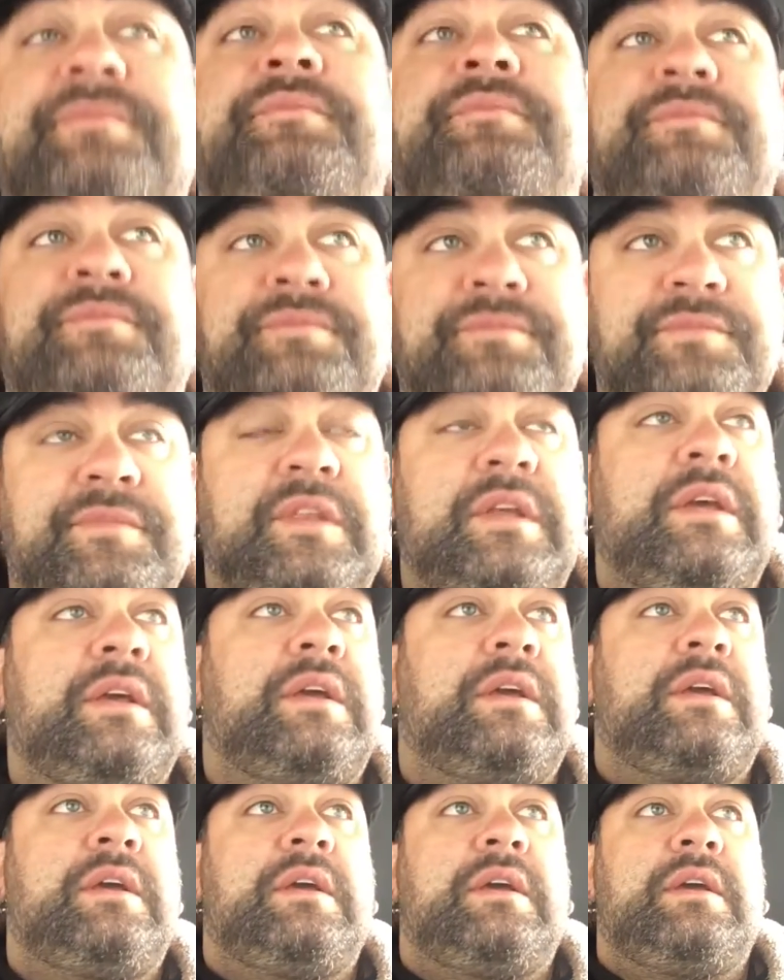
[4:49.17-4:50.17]

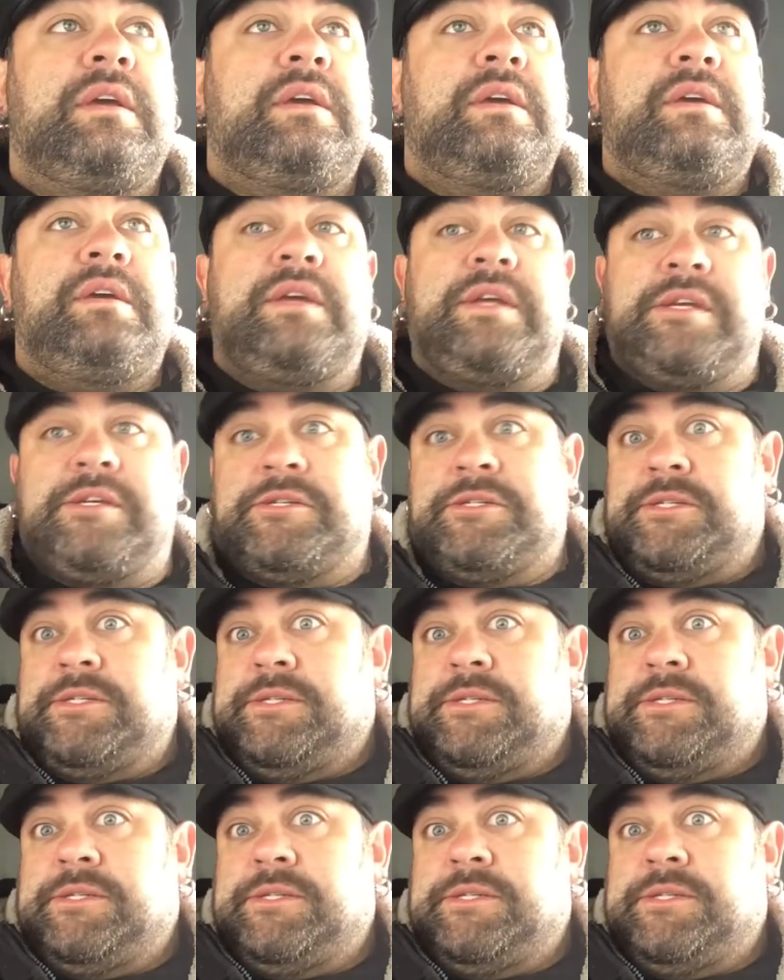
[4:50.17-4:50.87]
Nobody speaks.